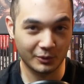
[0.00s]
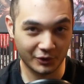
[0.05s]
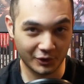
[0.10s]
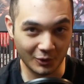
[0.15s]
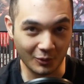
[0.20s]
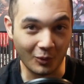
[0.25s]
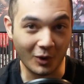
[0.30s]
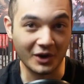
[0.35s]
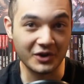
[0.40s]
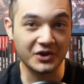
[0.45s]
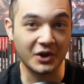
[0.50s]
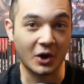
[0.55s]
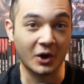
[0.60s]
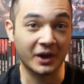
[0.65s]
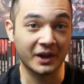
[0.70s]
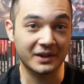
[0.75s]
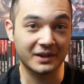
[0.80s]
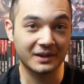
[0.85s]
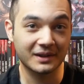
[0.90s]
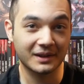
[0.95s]
to one
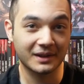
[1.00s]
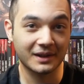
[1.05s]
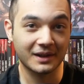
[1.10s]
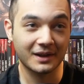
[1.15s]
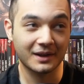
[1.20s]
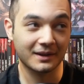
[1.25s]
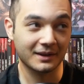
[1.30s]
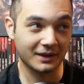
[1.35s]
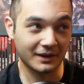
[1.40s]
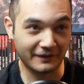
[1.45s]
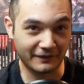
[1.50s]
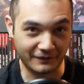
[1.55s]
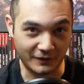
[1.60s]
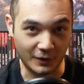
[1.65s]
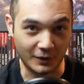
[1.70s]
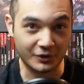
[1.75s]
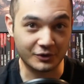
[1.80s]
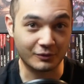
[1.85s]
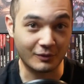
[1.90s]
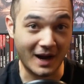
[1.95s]
target the
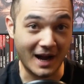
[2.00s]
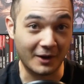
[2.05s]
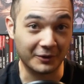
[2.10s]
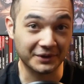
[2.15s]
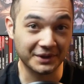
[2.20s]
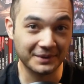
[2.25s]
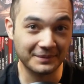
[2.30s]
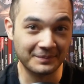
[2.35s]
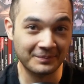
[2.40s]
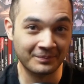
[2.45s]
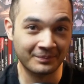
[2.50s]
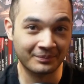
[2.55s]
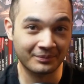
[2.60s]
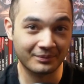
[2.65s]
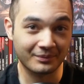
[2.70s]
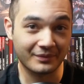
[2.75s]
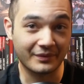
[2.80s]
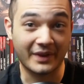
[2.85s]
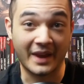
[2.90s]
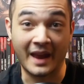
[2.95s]
first round.
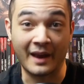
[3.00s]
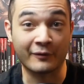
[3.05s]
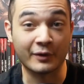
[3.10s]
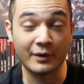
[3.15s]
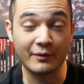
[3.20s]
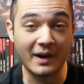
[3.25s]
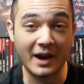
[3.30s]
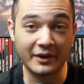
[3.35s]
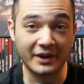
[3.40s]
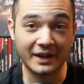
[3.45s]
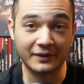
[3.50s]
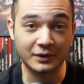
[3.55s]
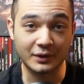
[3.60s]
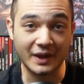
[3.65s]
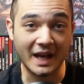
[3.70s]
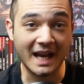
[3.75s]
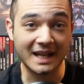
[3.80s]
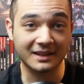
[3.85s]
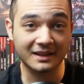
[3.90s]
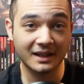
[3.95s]
Every round after
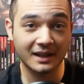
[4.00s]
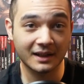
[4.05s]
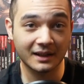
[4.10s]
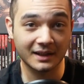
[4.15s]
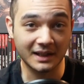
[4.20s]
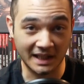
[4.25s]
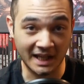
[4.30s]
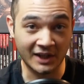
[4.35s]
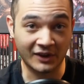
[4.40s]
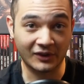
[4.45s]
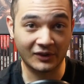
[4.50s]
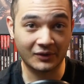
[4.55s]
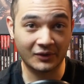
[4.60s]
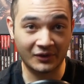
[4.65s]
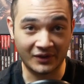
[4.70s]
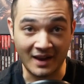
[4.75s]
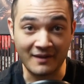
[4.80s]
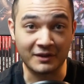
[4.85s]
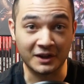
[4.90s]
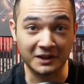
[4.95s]
that, it's
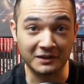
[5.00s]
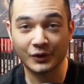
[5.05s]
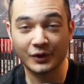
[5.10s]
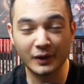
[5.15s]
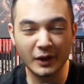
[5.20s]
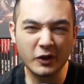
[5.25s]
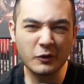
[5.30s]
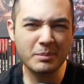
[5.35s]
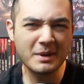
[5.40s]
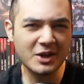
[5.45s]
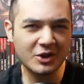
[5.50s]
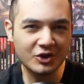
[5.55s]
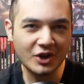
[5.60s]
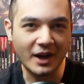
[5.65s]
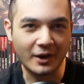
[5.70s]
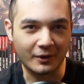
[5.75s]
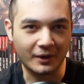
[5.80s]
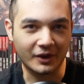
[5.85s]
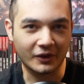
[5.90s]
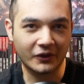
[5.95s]
7. So let's be
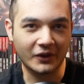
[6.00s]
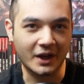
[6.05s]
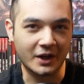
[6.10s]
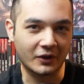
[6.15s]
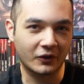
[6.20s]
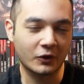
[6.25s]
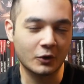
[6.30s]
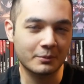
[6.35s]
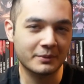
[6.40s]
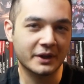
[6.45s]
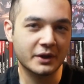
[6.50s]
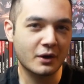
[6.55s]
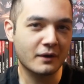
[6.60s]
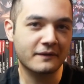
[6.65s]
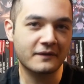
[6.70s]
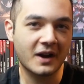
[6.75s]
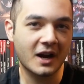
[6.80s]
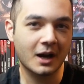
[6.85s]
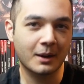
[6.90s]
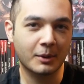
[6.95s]
generous and assume that your
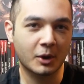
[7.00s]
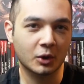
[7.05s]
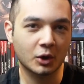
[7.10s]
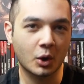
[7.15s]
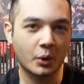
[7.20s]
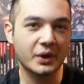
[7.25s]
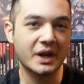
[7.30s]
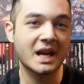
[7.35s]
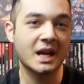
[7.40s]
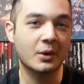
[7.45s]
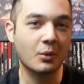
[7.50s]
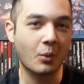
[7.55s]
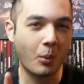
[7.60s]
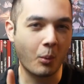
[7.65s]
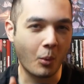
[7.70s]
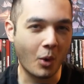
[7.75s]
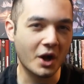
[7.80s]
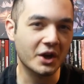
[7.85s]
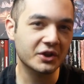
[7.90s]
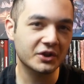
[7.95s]
fireball only hit
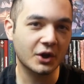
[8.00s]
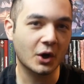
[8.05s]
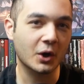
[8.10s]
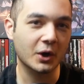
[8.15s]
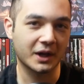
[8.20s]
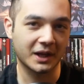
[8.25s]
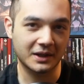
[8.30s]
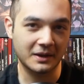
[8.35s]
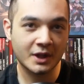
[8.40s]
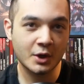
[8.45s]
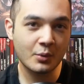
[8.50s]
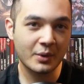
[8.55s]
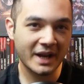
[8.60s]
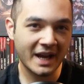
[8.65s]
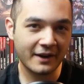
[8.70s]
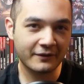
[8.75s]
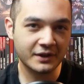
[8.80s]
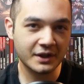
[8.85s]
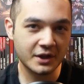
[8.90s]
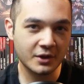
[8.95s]
1 target. You would
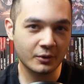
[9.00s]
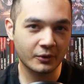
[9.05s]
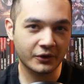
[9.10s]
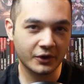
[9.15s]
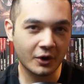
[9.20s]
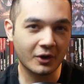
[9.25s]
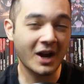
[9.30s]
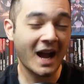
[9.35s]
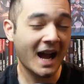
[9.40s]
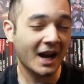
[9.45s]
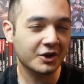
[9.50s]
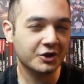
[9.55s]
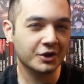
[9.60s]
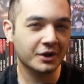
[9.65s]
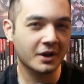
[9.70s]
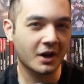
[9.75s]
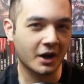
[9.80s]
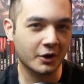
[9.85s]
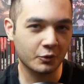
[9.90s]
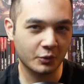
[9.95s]
have to use your
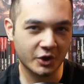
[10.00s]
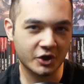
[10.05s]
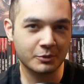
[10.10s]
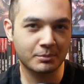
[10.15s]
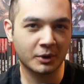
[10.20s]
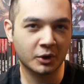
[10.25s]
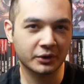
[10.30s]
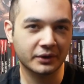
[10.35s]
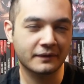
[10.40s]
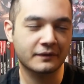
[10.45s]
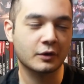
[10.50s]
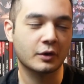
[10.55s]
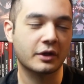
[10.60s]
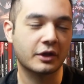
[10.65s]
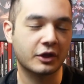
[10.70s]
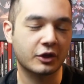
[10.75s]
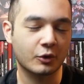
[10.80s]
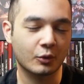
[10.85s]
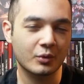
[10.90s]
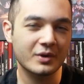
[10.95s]
action on Witchbolt for
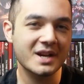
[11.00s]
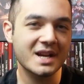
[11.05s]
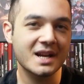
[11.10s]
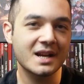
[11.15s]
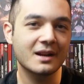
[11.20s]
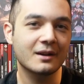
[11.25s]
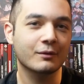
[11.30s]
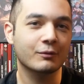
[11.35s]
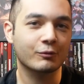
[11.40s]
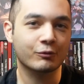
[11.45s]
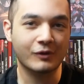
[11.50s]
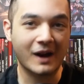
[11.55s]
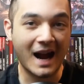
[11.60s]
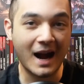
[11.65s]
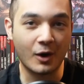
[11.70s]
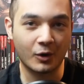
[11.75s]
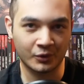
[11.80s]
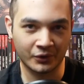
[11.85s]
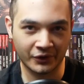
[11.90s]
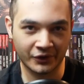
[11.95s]
3
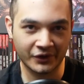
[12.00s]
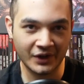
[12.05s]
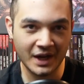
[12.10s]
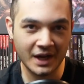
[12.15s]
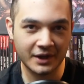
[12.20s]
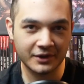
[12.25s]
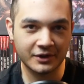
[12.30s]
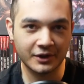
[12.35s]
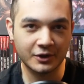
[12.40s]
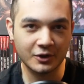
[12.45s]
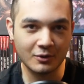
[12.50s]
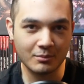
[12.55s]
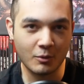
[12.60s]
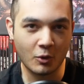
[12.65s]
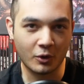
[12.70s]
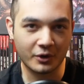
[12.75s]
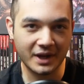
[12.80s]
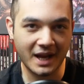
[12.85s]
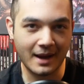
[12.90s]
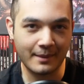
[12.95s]
rounds to do
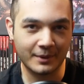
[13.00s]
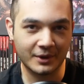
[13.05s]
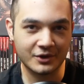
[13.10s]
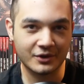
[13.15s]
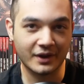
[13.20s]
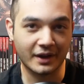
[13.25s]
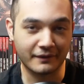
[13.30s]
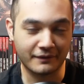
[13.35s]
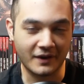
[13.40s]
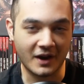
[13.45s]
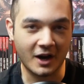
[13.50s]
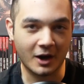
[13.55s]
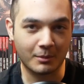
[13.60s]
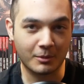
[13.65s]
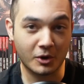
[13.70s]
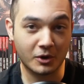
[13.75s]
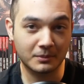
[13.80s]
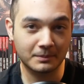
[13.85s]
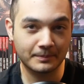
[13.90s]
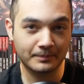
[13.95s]
more damage than
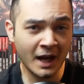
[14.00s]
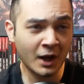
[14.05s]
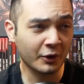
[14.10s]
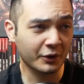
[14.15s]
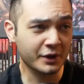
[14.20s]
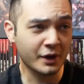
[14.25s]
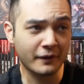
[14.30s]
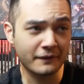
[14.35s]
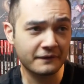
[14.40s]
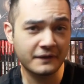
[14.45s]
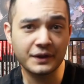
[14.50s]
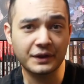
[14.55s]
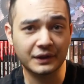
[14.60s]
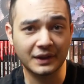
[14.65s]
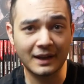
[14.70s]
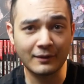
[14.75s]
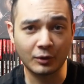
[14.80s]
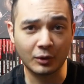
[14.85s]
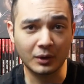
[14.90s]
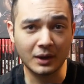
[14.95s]
fireball. Hell, you're 5th
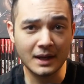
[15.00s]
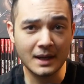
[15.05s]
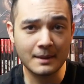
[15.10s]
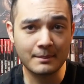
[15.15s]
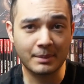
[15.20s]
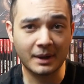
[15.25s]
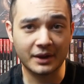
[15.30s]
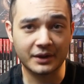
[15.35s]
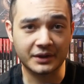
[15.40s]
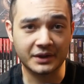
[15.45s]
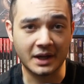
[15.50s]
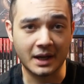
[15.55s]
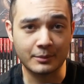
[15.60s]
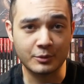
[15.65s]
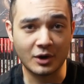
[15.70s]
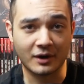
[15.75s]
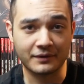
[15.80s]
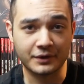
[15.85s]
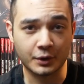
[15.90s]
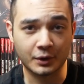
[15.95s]
level by the time
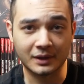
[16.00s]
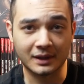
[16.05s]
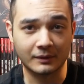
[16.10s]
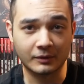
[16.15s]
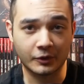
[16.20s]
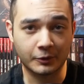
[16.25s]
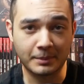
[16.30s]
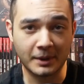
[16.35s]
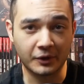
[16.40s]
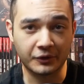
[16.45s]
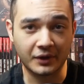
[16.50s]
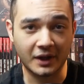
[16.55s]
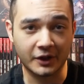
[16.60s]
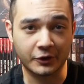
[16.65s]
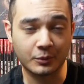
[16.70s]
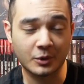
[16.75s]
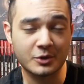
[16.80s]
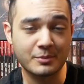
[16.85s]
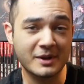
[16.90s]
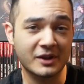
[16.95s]
you have 3rd level spell
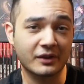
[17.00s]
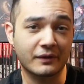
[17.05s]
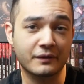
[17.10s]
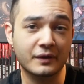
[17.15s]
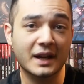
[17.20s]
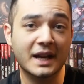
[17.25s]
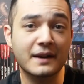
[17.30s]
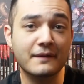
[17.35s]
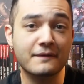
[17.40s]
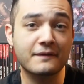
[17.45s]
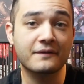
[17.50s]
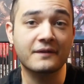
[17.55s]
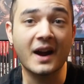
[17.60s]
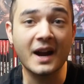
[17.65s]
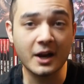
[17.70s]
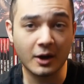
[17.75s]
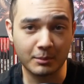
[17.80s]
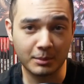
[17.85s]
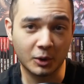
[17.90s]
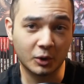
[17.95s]
slots, which means a freaking
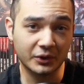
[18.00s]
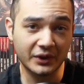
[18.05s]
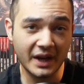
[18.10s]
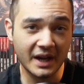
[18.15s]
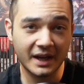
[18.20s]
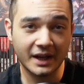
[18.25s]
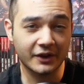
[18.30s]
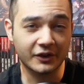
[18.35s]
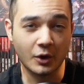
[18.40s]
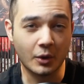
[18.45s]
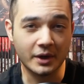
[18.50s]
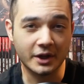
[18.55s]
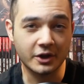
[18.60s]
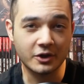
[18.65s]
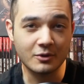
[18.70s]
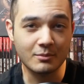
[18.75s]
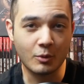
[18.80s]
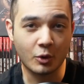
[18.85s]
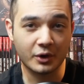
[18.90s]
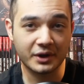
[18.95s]
firebolt is going to
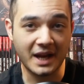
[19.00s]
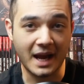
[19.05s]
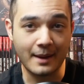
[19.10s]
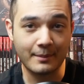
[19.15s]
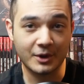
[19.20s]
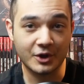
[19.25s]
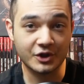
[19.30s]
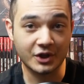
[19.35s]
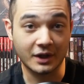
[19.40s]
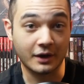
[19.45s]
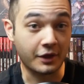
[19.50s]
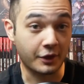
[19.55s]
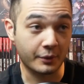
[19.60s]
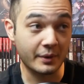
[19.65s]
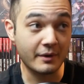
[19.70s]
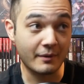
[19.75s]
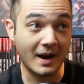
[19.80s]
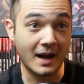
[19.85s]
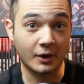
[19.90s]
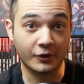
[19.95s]
do more damage in
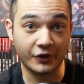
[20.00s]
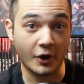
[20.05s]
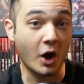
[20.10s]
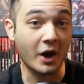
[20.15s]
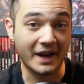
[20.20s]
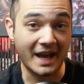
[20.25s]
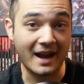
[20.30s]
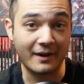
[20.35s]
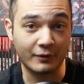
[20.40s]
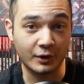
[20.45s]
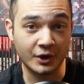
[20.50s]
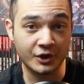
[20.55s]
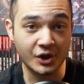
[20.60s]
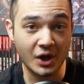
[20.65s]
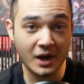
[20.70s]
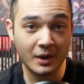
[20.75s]
3 rounds on average